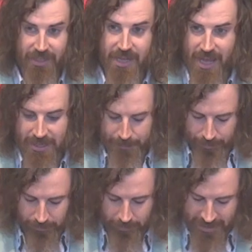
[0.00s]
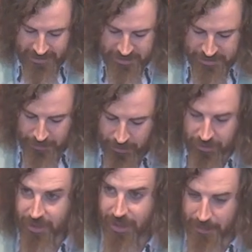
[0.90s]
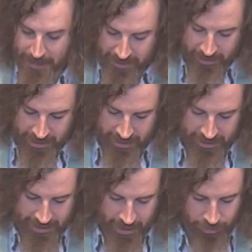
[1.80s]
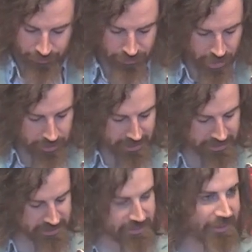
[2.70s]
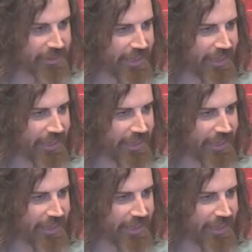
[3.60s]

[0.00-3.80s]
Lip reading: In April, when I spoke about on Romans,